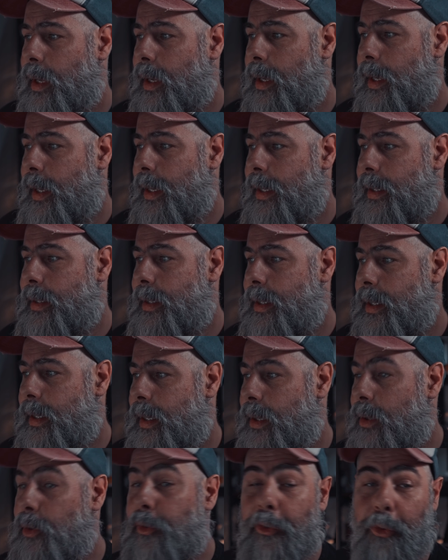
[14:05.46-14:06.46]
And
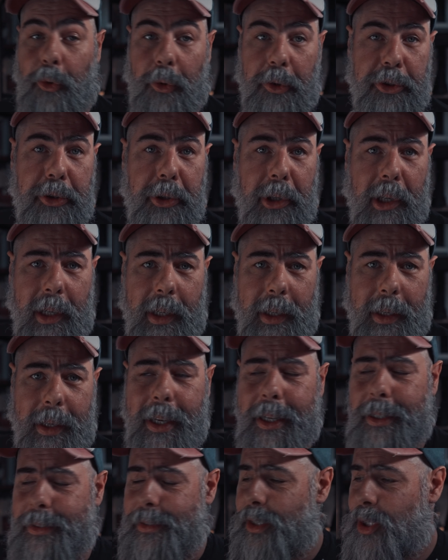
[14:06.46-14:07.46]
unfortunately,
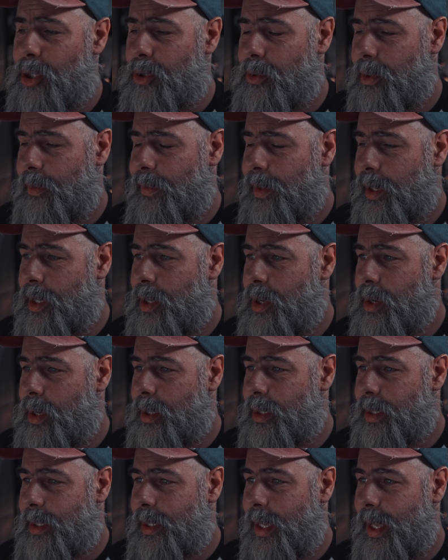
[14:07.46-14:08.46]
yeah, destroyed their
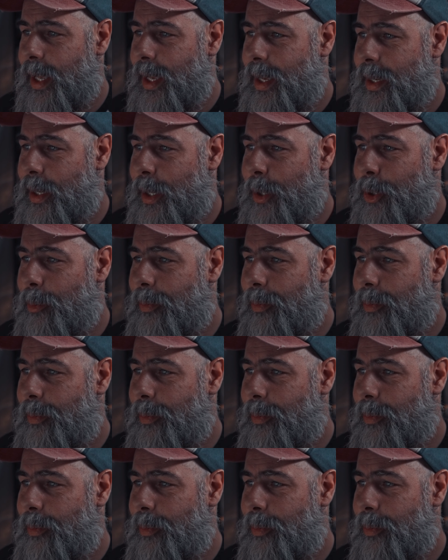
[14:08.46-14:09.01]
cars in the